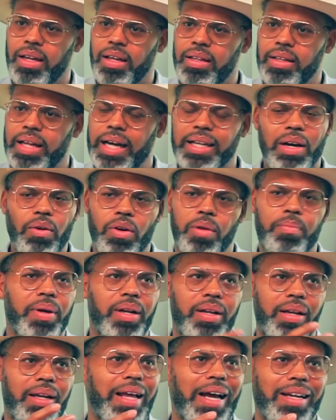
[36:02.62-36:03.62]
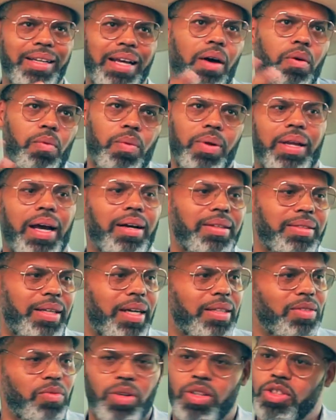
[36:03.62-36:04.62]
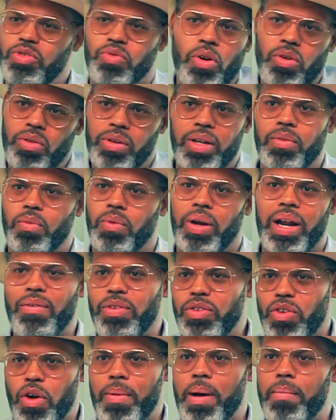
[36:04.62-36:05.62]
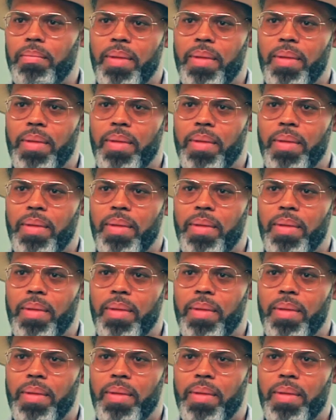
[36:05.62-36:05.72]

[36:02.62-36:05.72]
That day I went downstairs and would have wrote whatever was on my